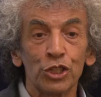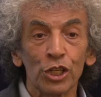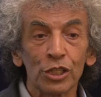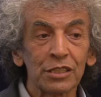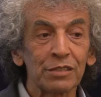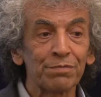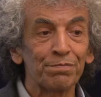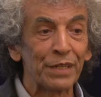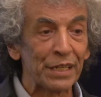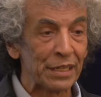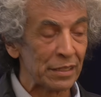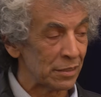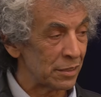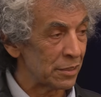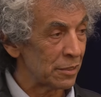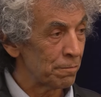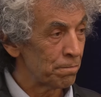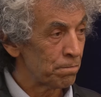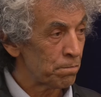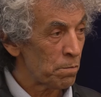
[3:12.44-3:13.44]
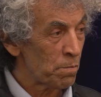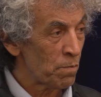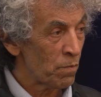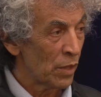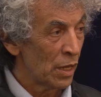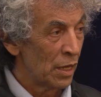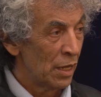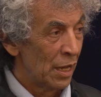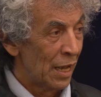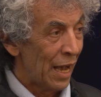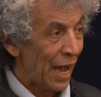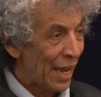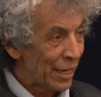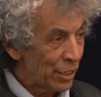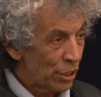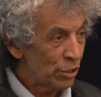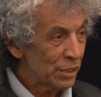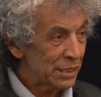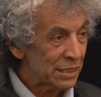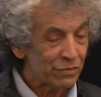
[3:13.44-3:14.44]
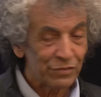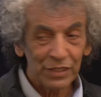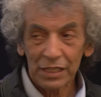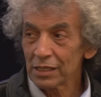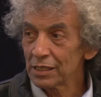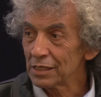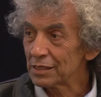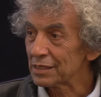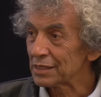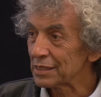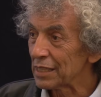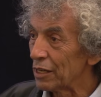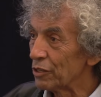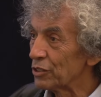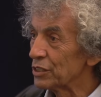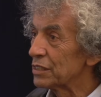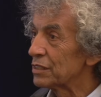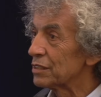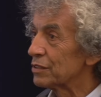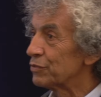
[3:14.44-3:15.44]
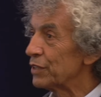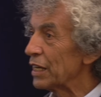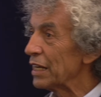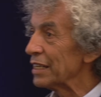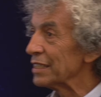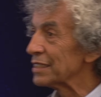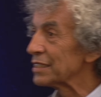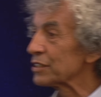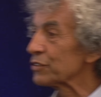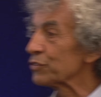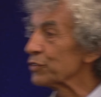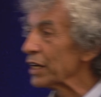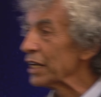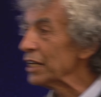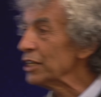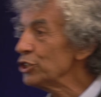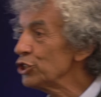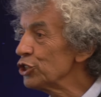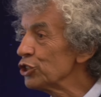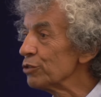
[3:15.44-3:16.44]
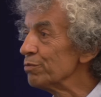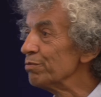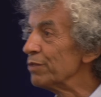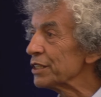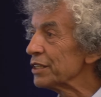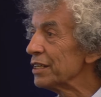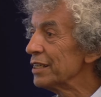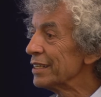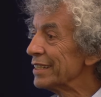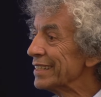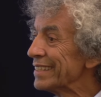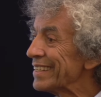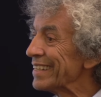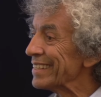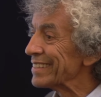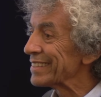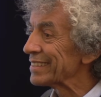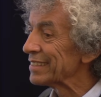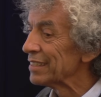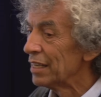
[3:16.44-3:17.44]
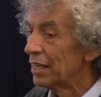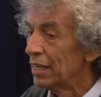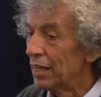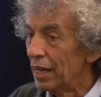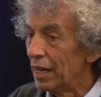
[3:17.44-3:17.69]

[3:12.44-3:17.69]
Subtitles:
just brains. I know it sounds really strange, but here it is.